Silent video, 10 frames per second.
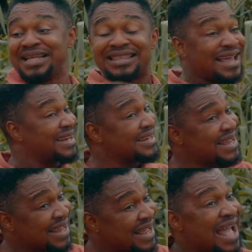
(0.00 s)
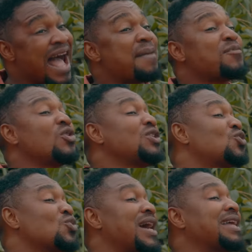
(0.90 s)
later in the day, I'm going
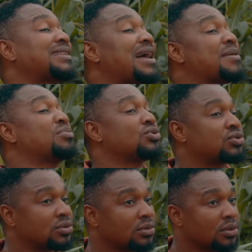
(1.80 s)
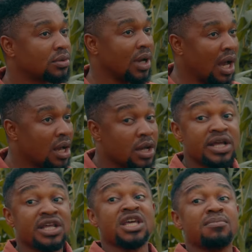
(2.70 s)
to enter the bush.
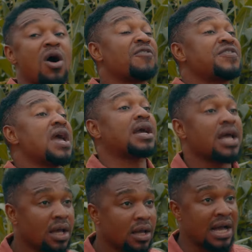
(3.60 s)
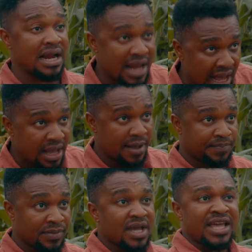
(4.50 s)
If you
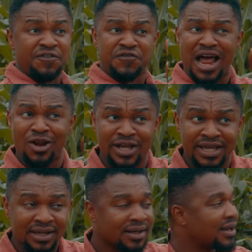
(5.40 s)
are lucky